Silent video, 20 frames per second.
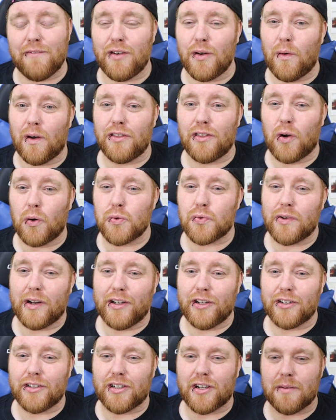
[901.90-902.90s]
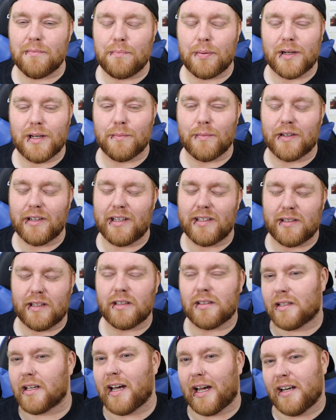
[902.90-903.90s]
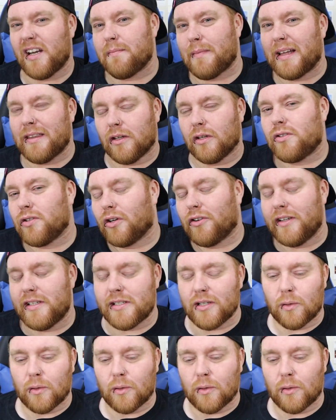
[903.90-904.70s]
everyone knows we're a good company, but it's kind of mandatory.